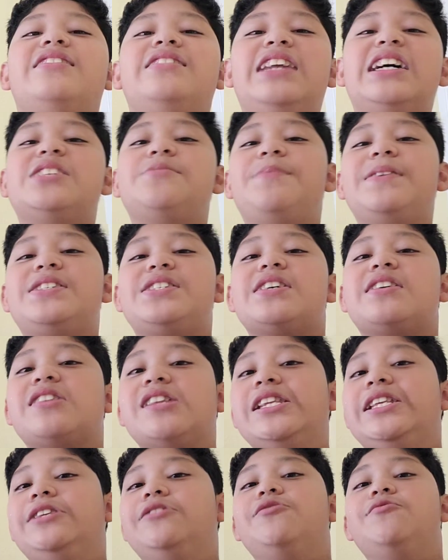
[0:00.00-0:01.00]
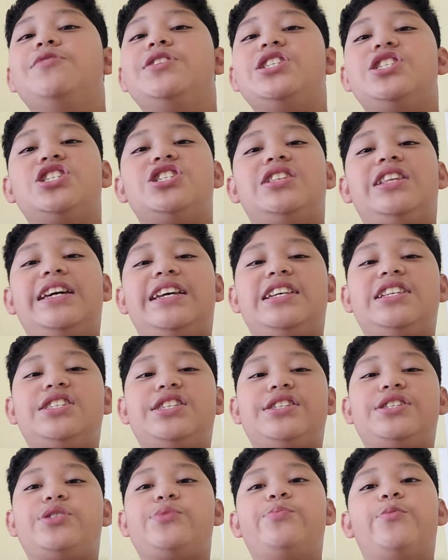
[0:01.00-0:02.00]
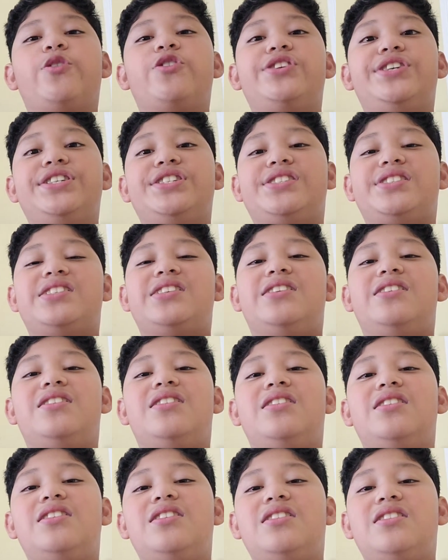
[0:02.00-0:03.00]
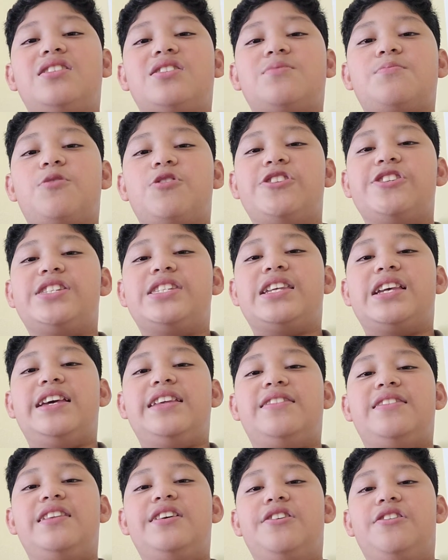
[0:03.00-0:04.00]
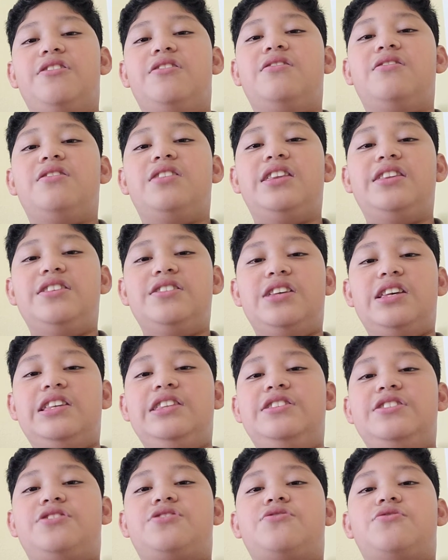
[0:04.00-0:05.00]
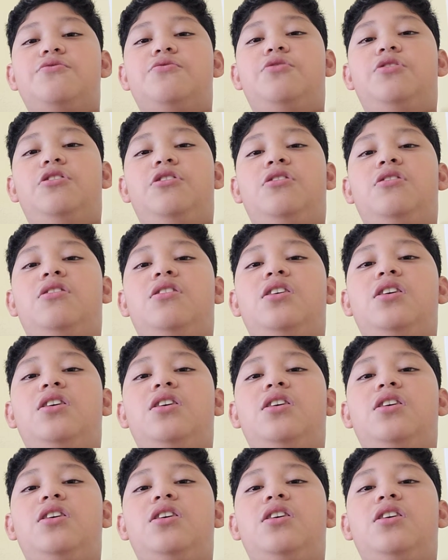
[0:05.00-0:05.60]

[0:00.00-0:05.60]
That's basically Luigi. Like, he's the smartest kid there in the school.